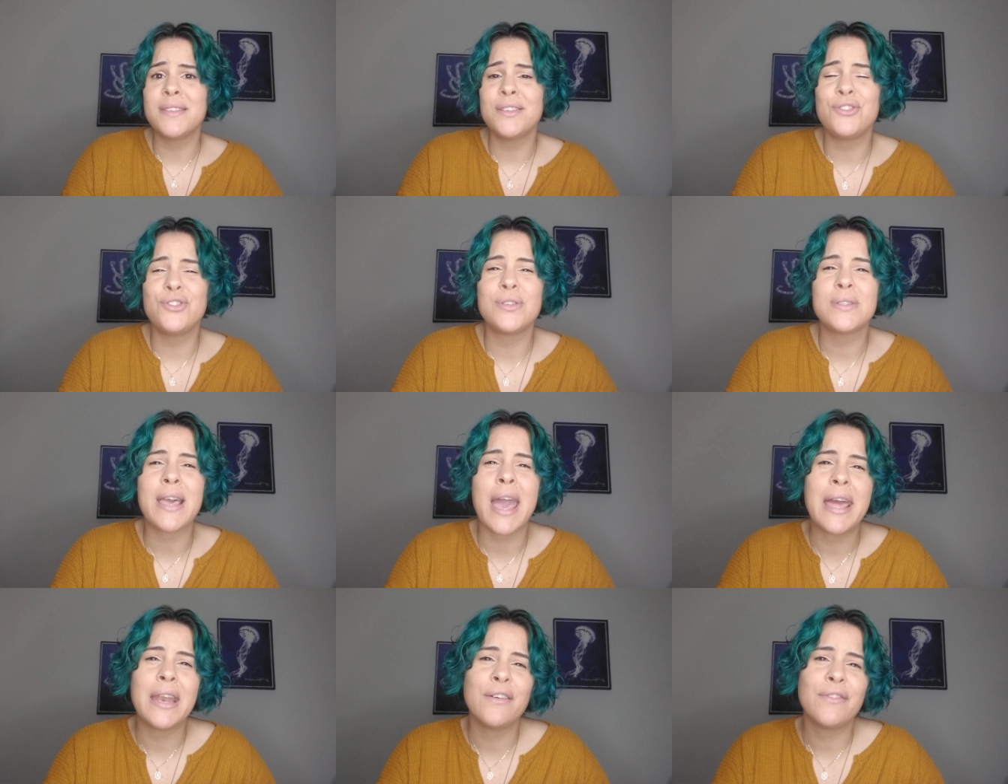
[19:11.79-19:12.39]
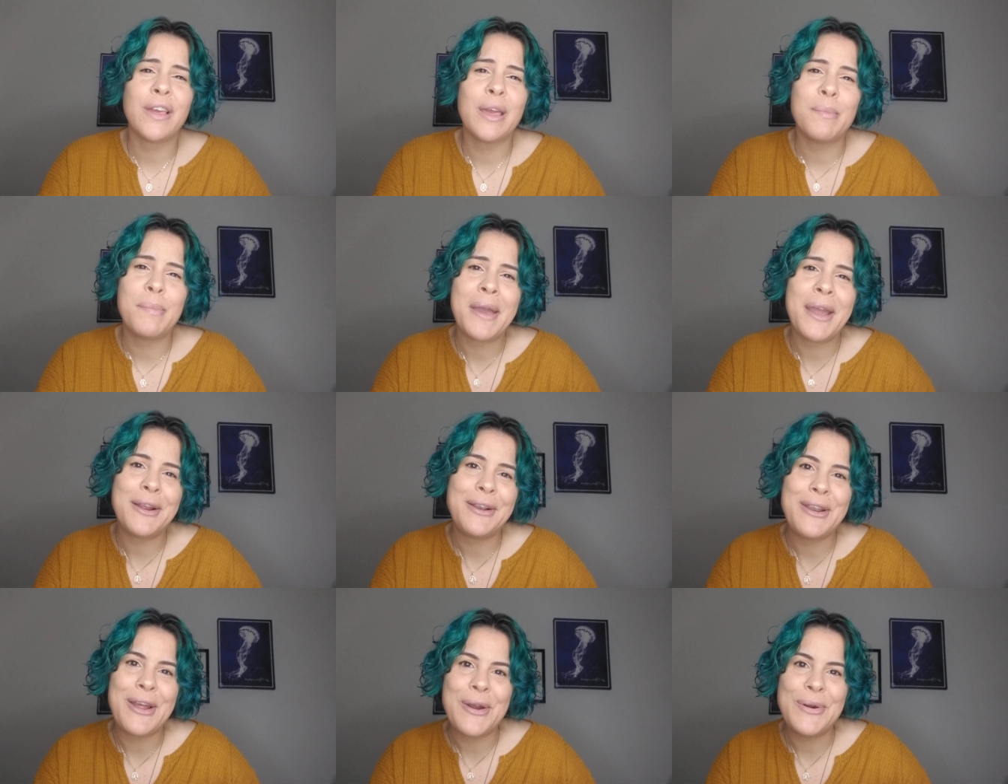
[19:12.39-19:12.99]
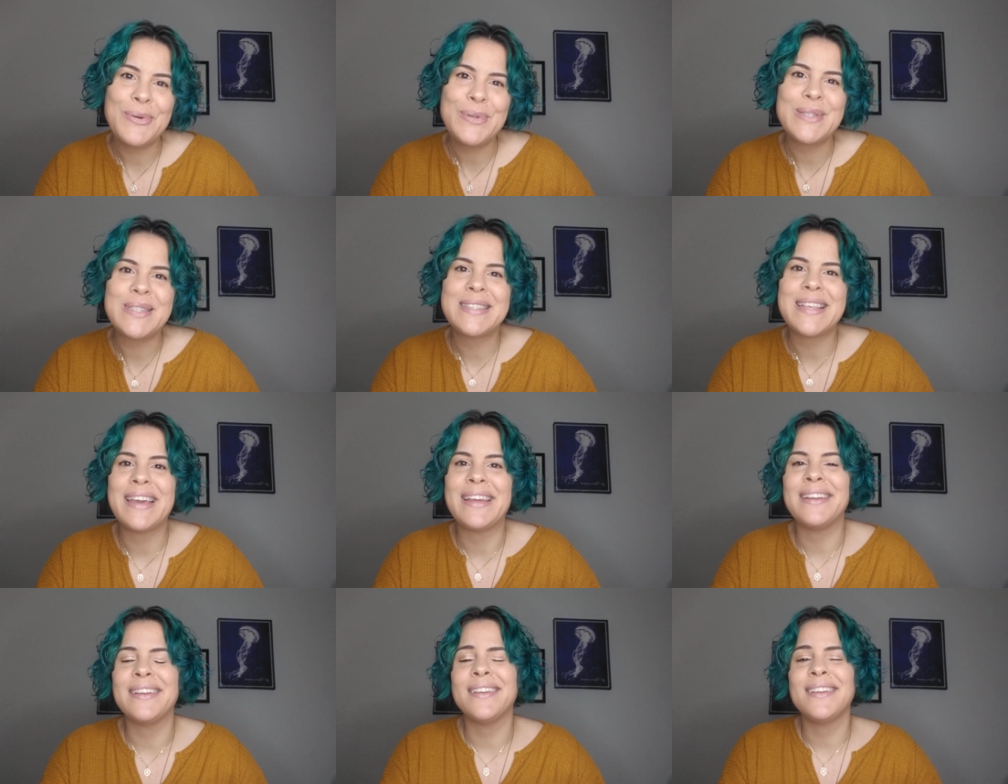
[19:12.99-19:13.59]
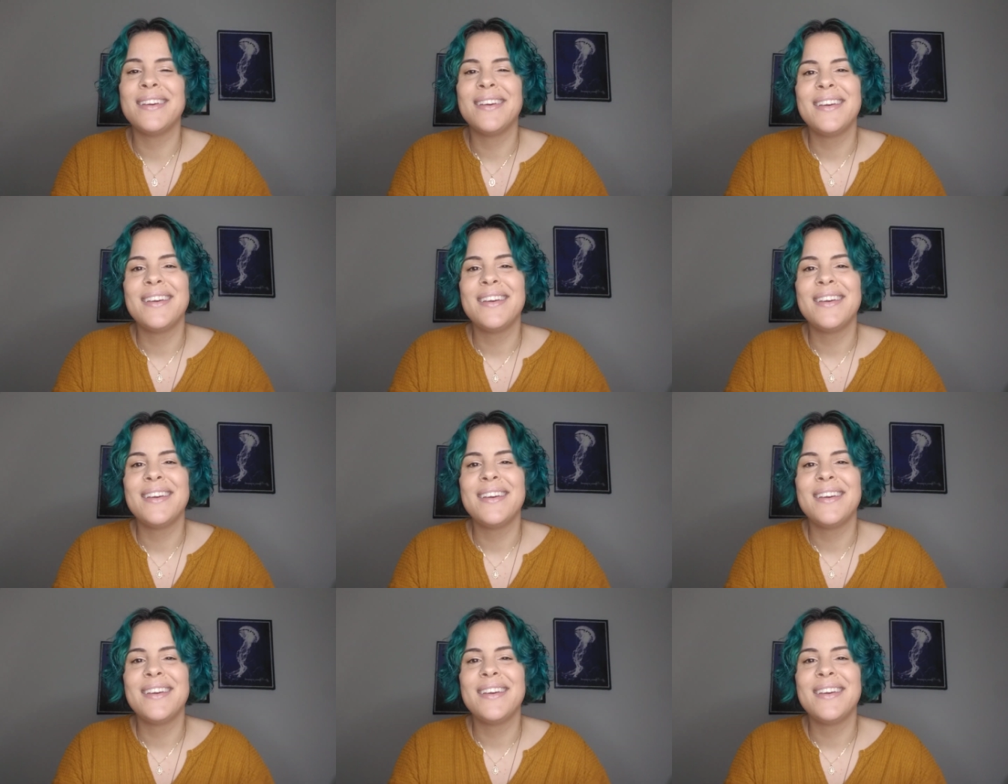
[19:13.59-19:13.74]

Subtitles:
and just kind of compare notes and